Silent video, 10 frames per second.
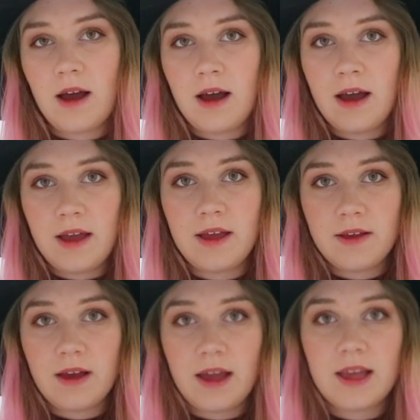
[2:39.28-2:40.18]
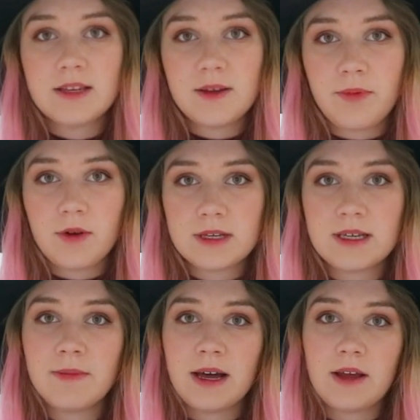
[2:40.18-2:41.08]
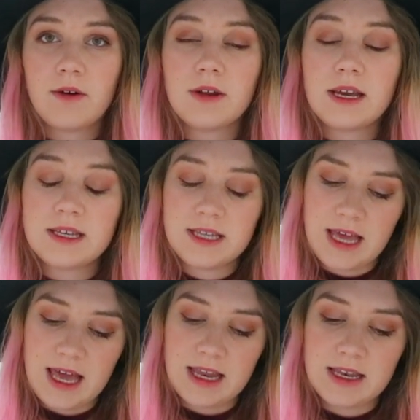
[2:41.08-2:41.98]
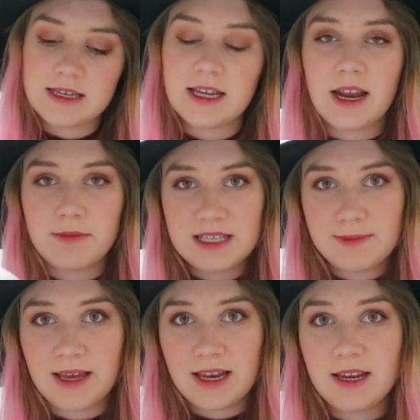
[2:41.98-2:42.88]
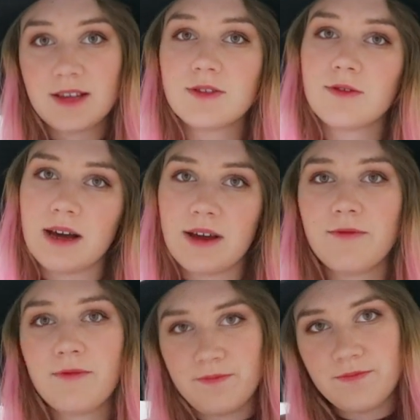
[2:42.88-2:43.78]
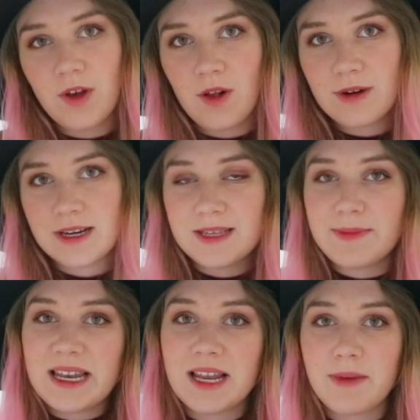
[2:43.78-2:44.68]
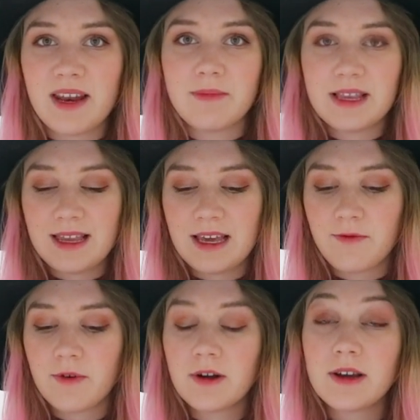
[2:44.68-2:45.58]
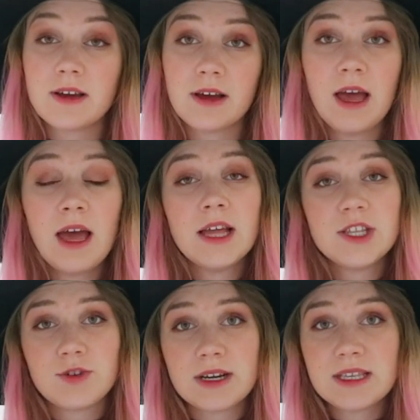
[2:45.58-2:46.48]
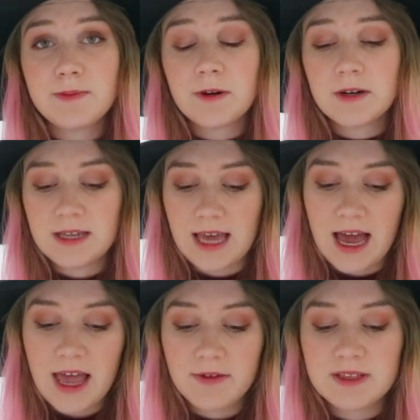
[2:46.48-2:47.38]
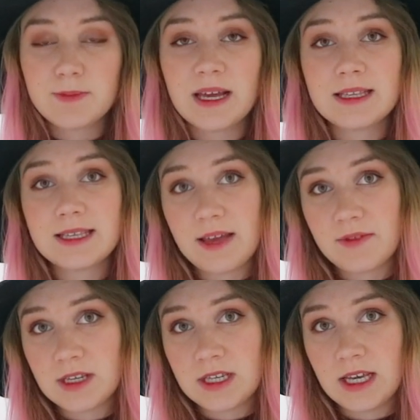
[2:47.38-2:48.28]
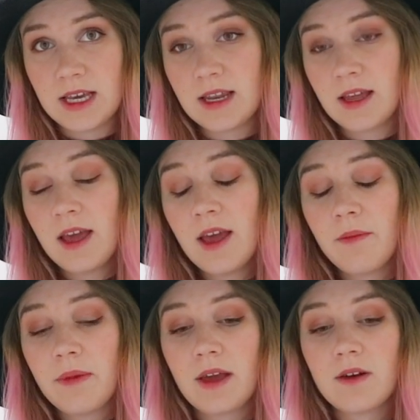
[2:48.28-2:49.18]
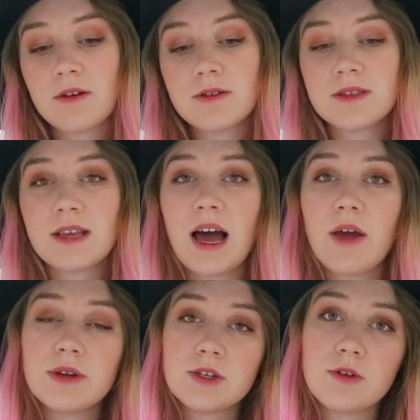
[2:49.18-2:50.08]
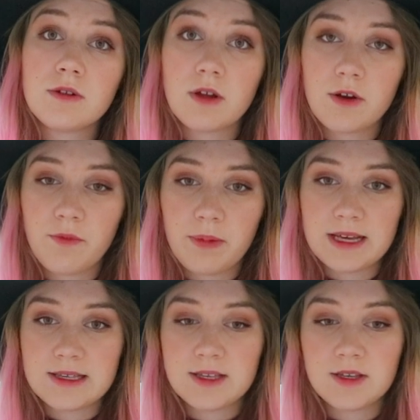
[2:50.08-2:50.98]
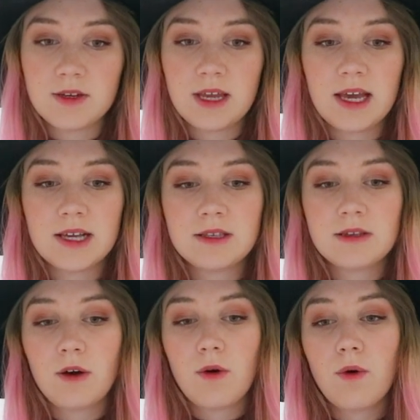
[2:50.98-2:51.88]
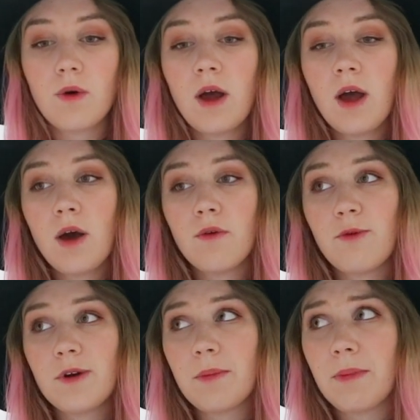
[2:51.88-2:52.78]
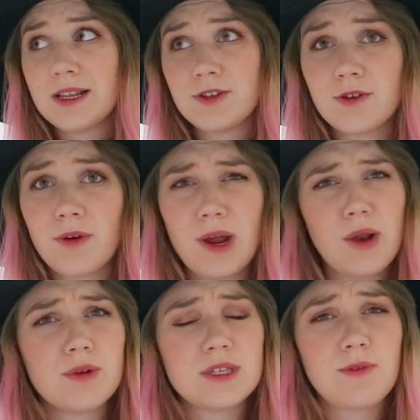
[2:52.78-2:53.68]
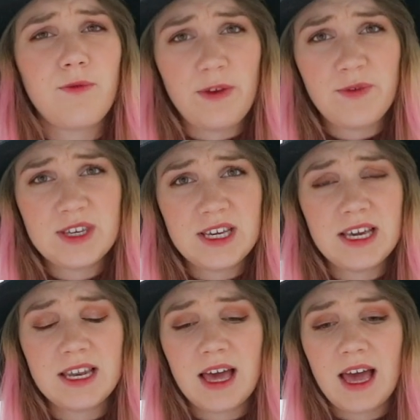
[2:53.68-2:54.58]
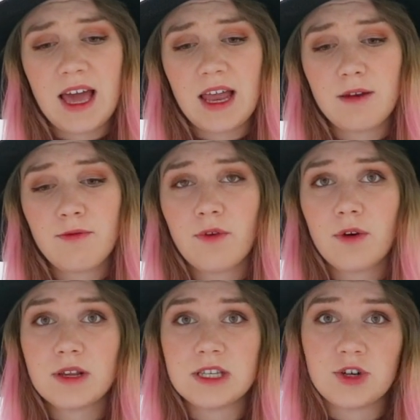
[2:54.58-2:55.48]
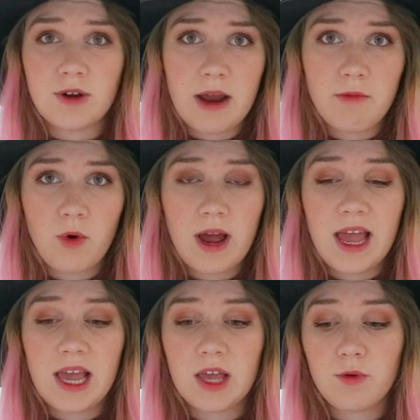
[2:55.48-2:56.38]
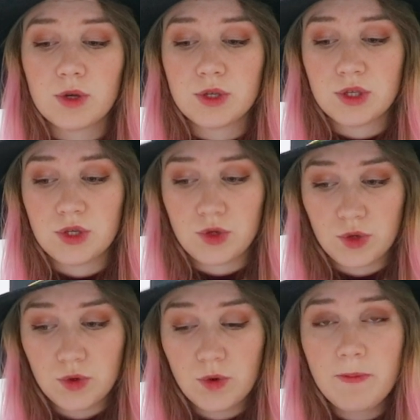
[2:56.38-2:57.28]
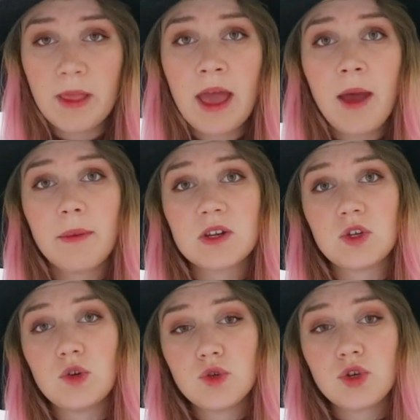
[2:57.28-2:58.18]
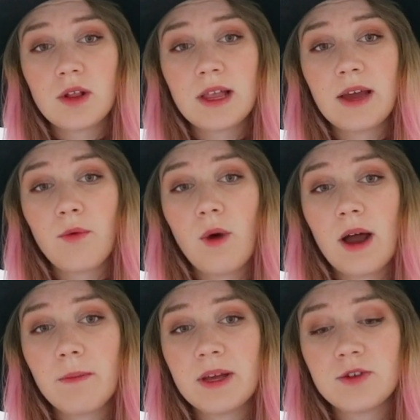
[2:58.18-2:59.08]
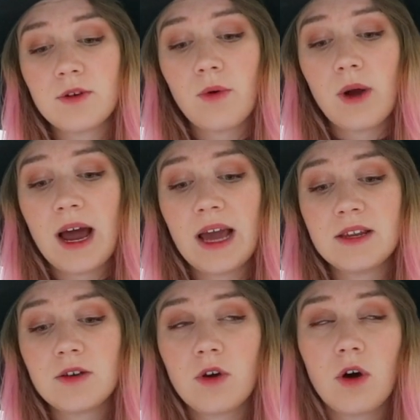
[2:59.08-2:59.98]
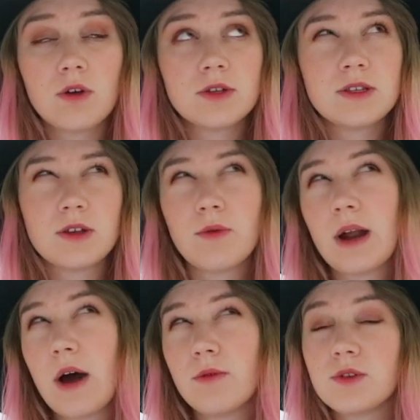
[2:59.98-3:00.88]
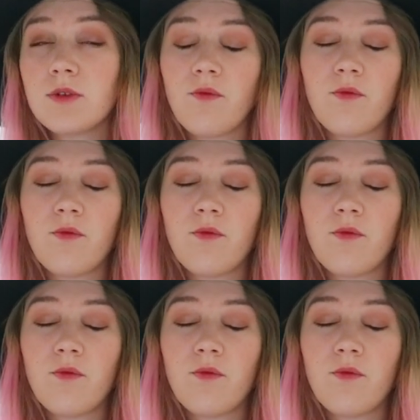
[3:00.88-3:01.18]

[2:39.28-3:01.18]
I can deposit money on it and then I'm spending. So I have already spent that money. But like for the transport, I have spent 17 because I went to a lot of places today. So for the metro it was 15 and for the tramway it was 2. But usually one metro ride costs around